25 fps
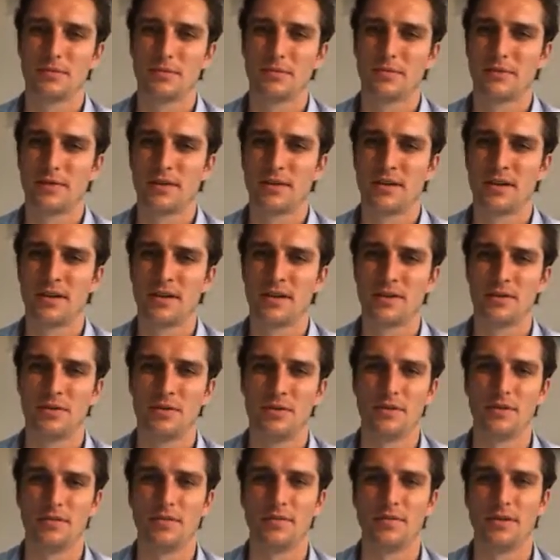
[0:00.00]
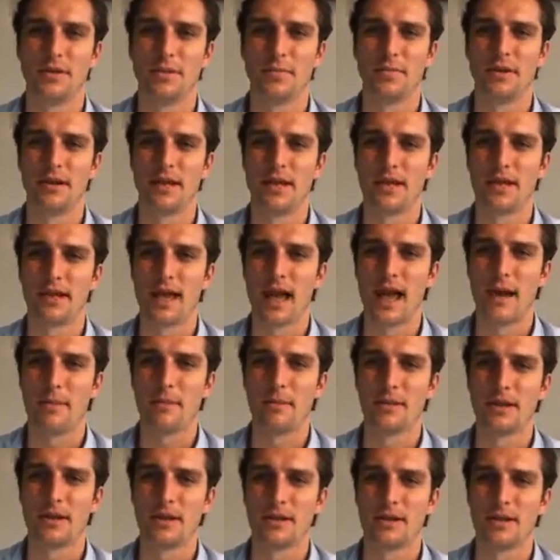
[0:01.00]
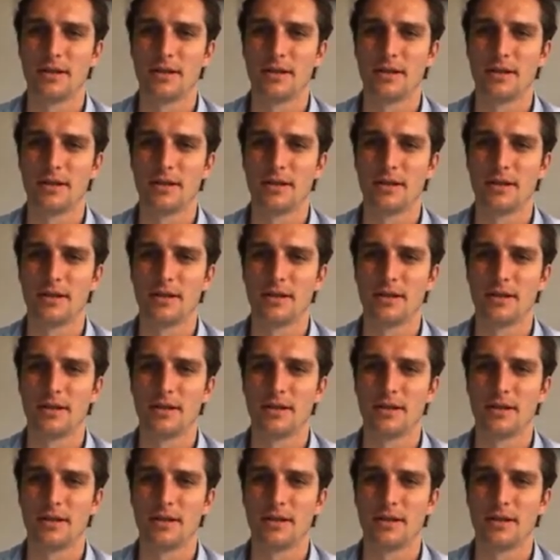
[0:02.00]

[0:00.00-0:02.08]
referring to the flippening happening.